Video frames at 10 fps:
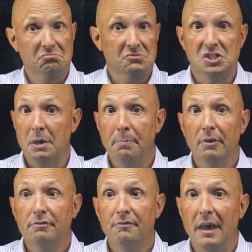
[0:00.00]

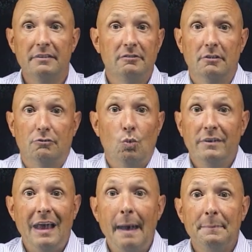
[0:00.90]
Simple as it's
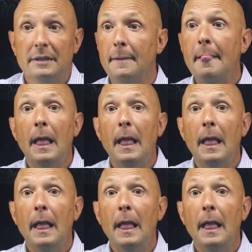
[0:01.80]
what's happened.